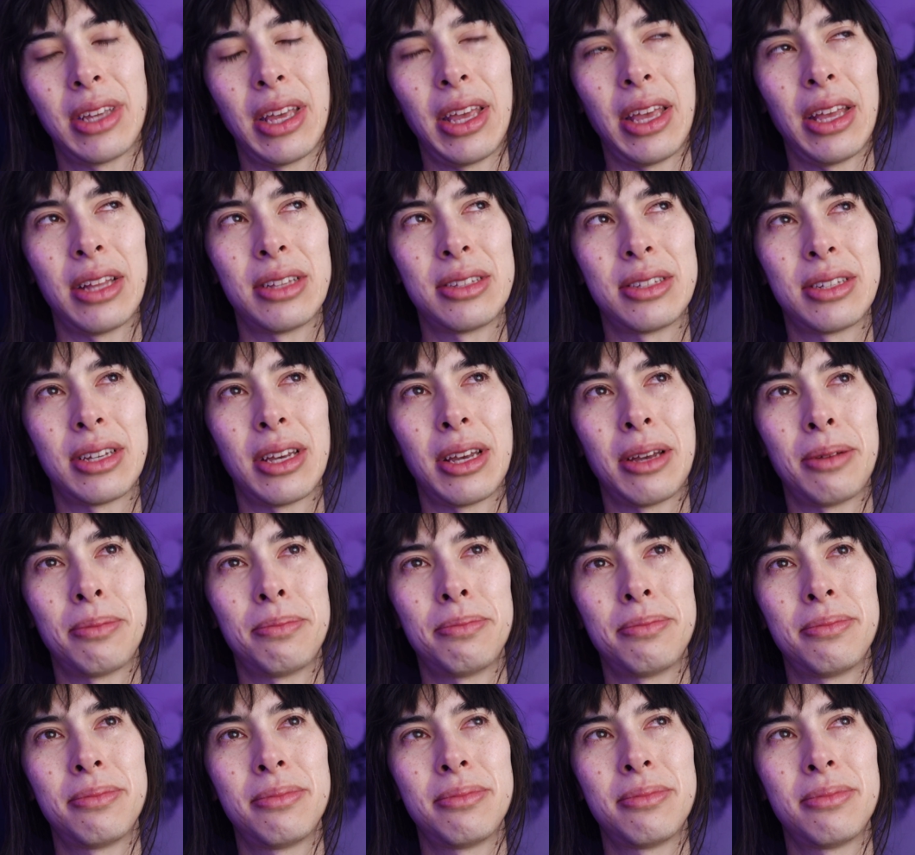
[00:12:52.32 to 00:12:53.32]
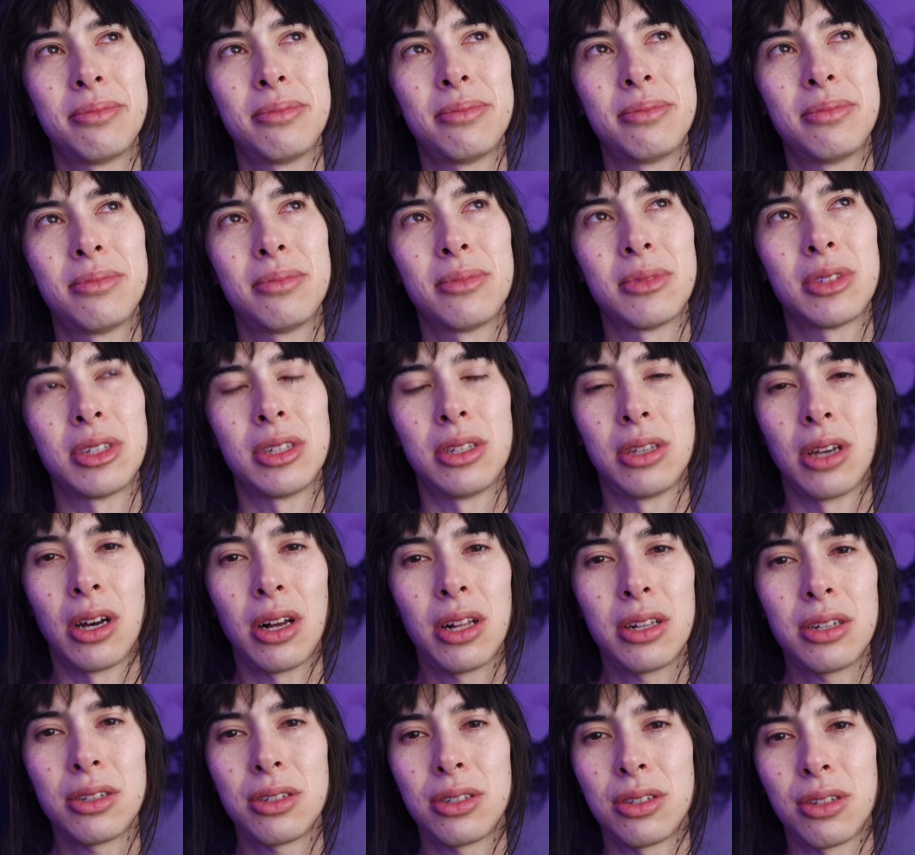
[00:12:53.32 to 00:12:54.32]
And
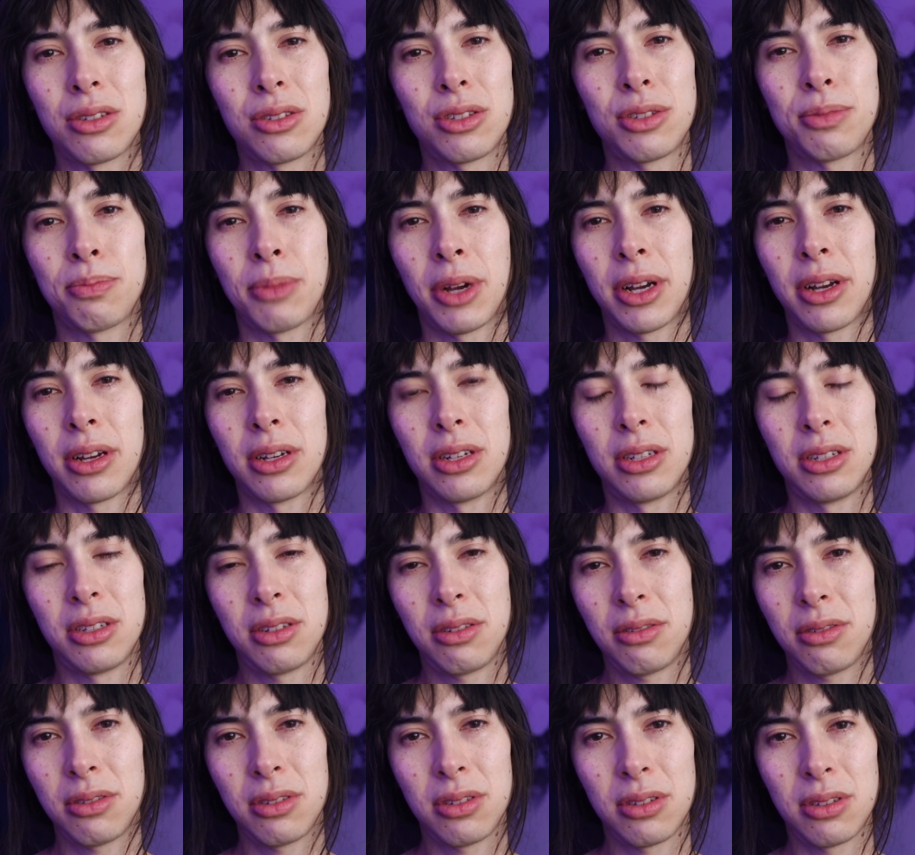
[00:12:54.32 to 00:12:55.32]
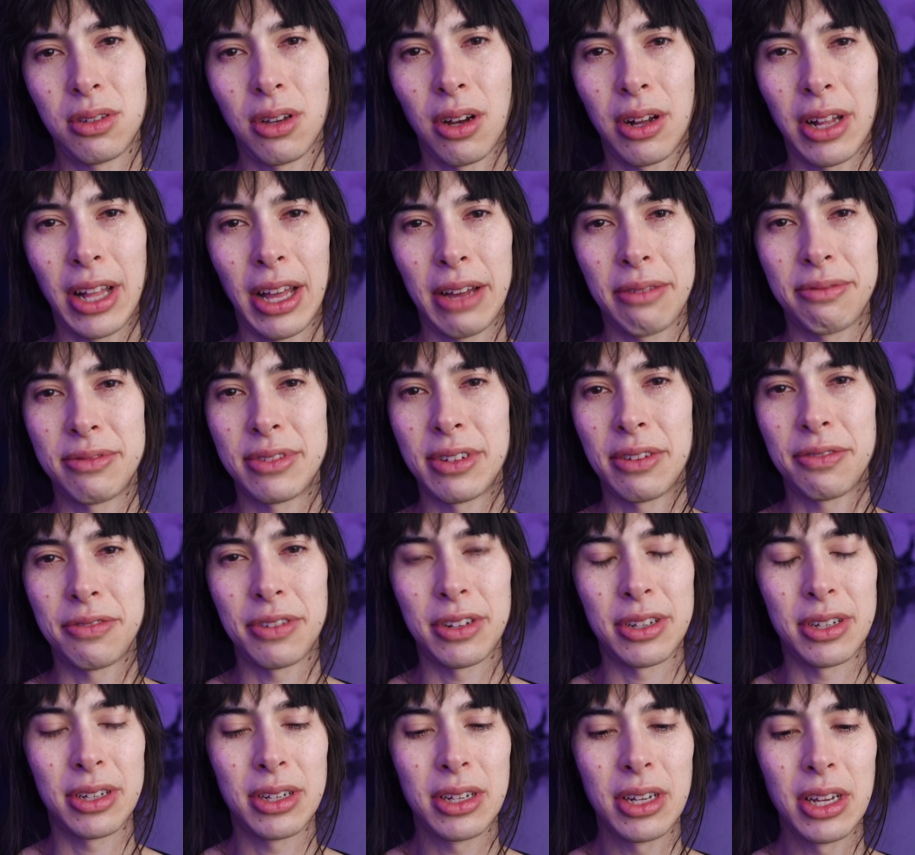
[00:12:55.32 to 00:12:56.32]
y'all are so smart, and y'all have
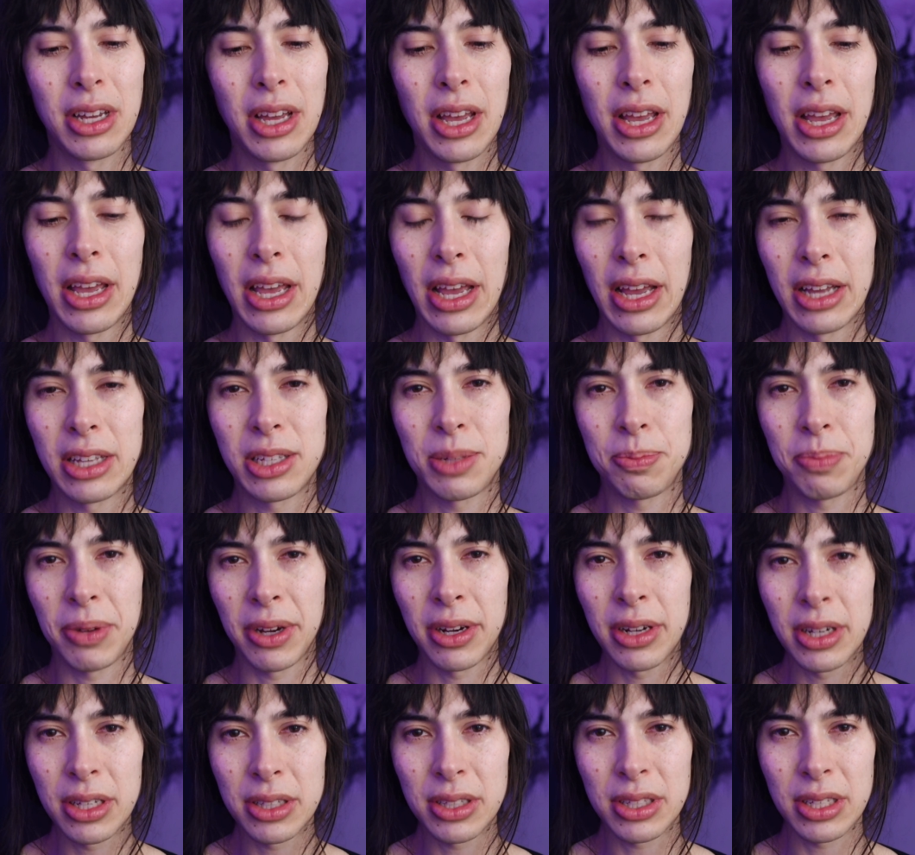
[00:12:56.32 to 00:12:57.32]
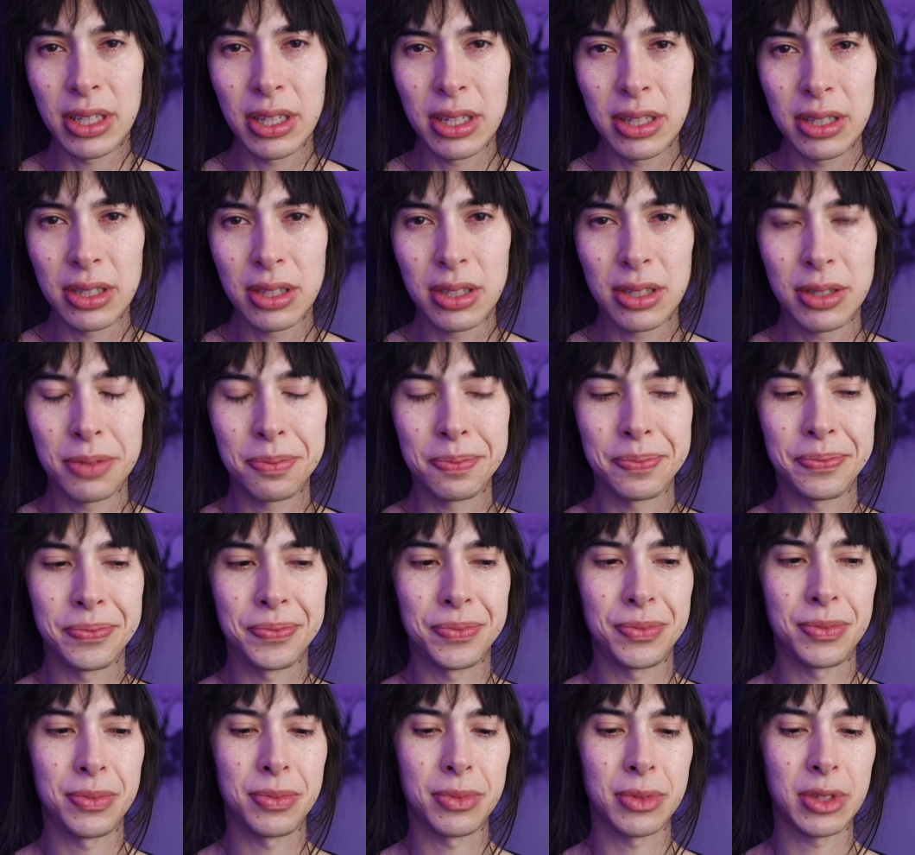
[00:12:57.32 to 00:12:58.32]
different experiences.
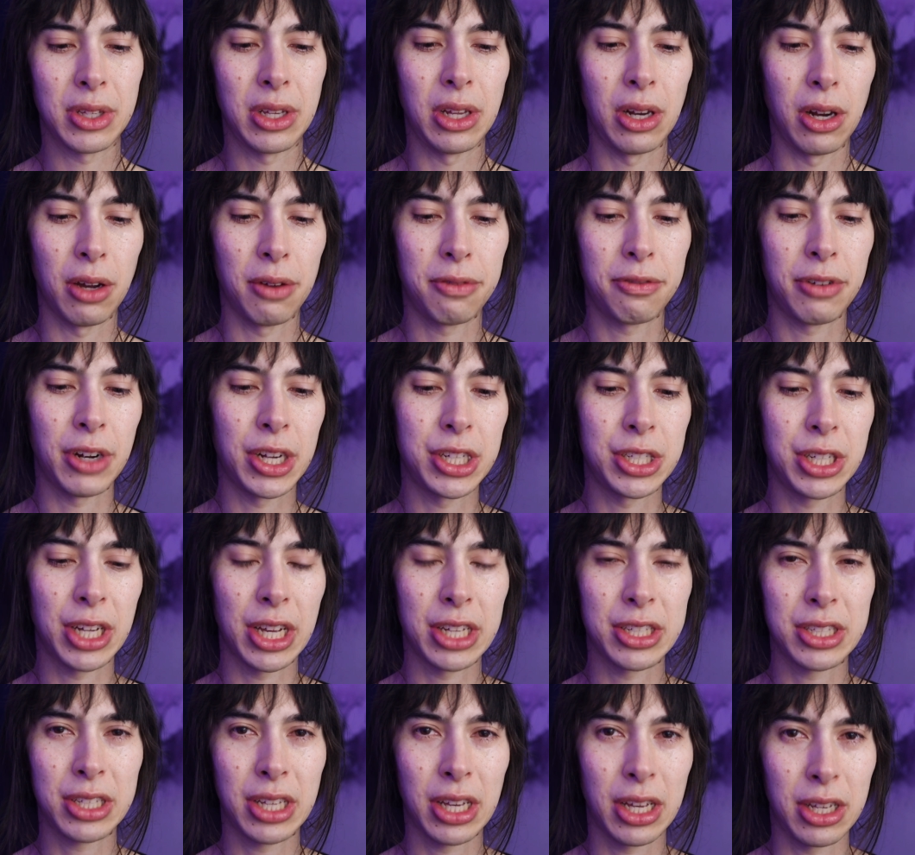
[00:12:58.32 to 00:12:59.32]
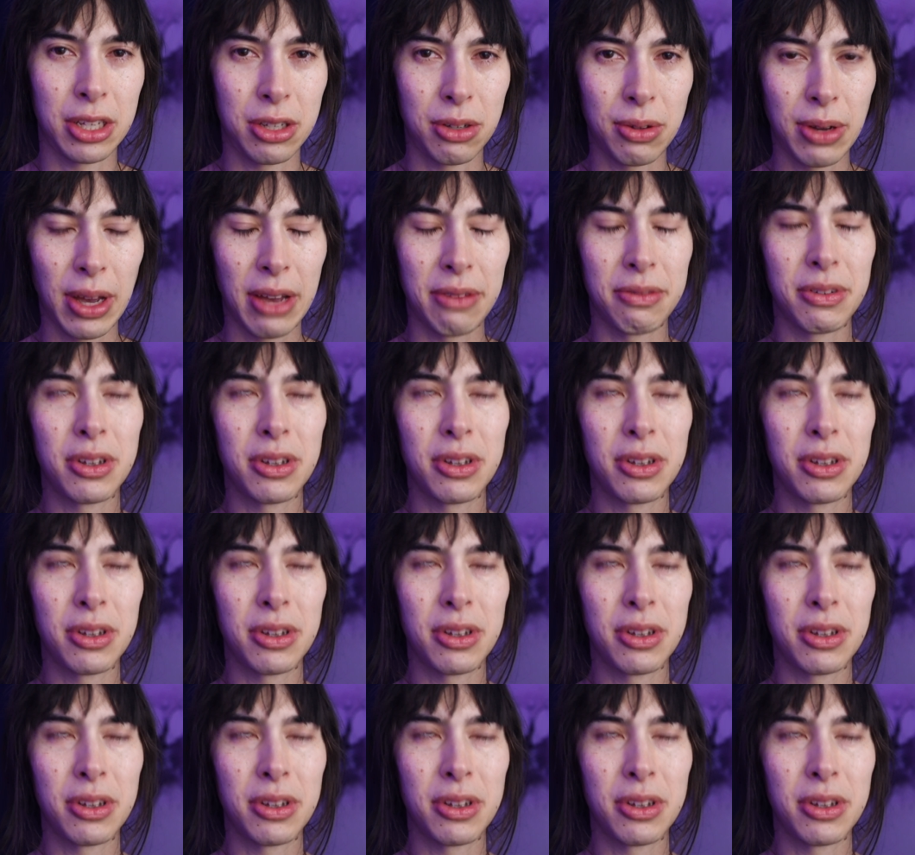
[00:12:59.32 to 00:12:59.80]
You know, Francesca, you've